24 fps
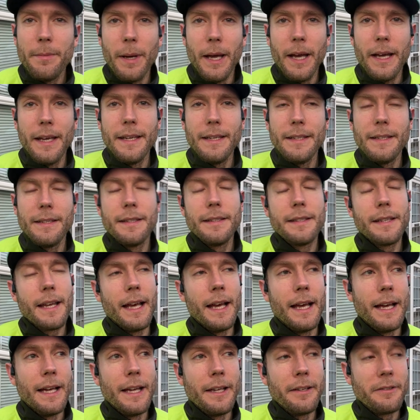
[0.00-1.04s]
pace,
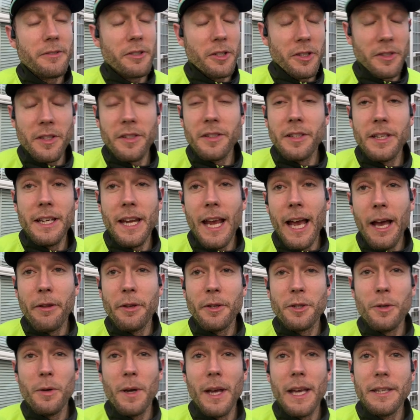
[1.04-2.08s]
just to see how the
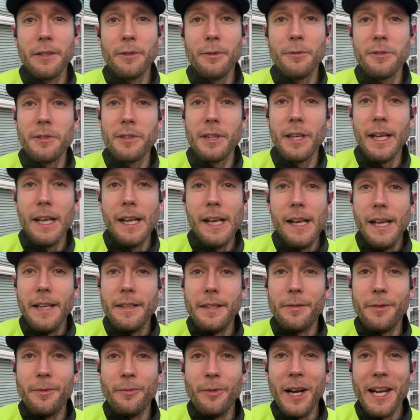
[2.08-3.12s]
shoe handles
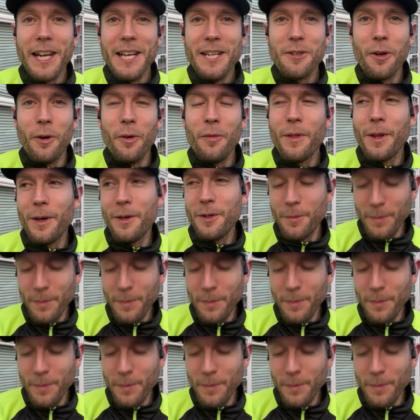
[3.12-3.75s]
different range of those